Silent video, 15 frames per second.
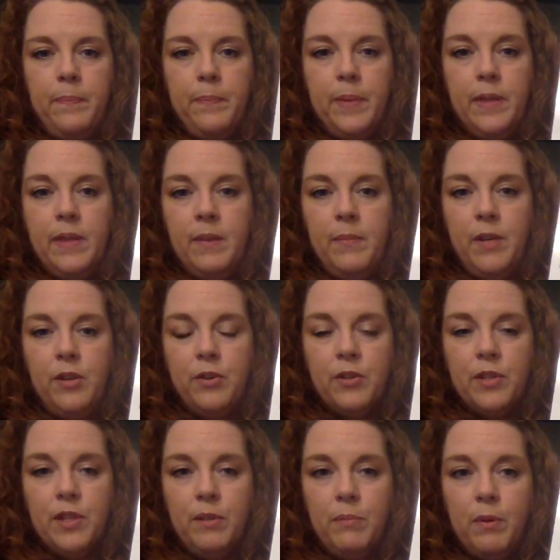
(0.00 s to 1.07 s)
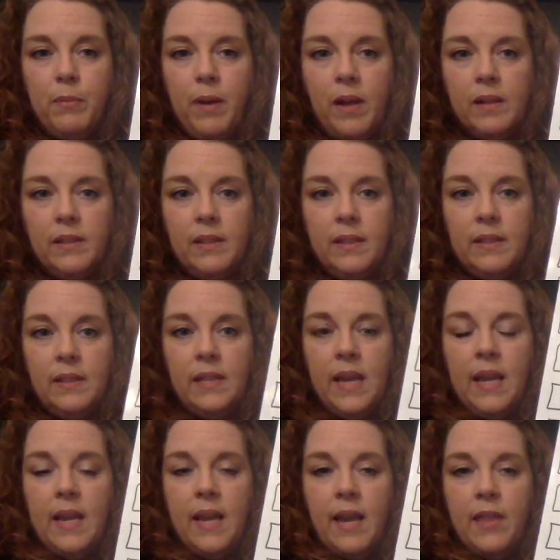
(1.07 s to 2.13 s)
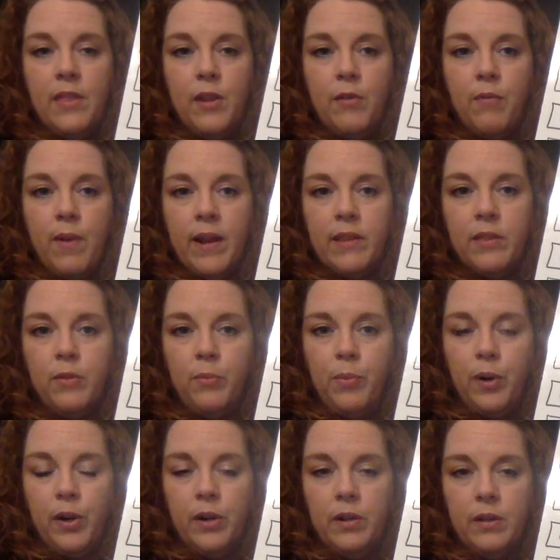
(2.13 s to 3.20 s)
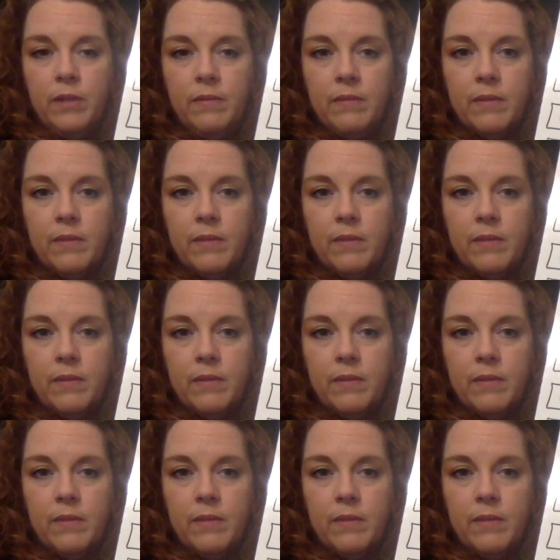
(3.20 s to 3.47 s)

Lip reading: put them in your syllable boxes and then write the word.